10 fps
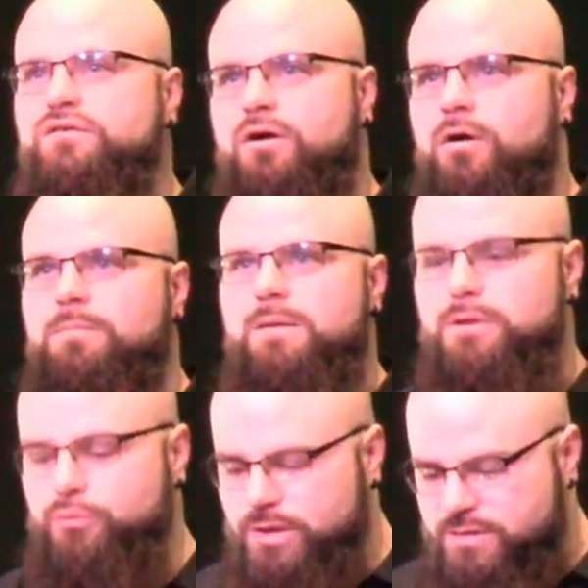So
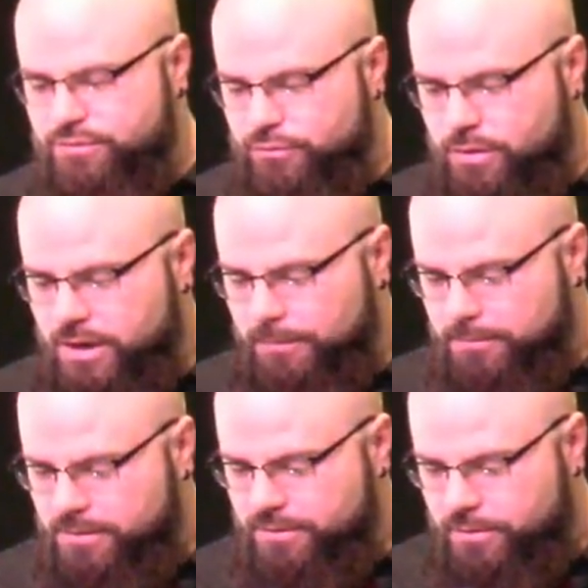maybe read through a
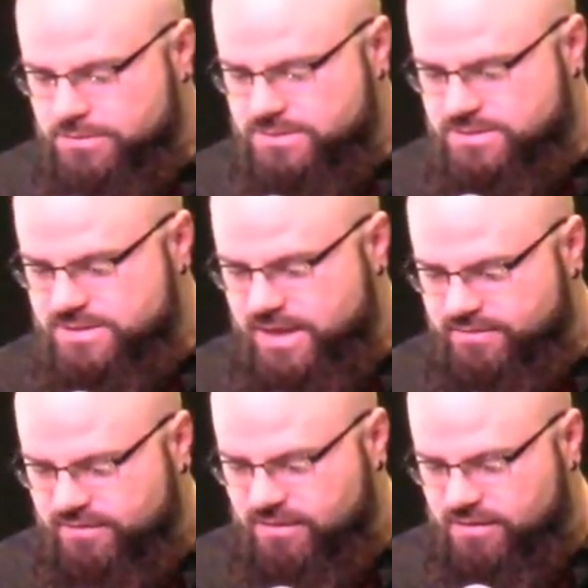couple of those and, and
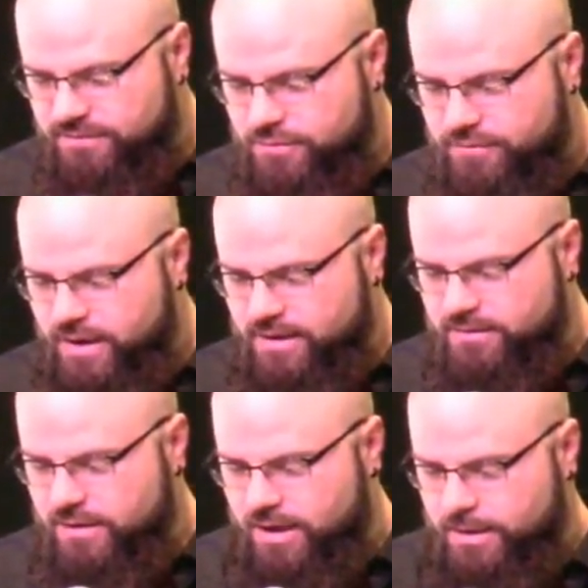see if you've got
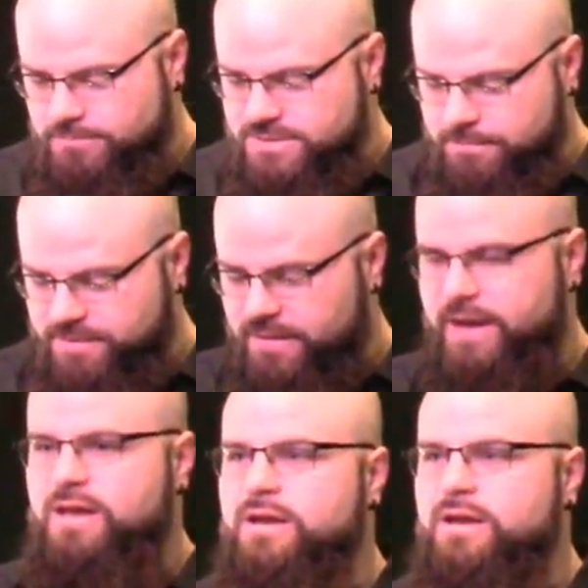um, something that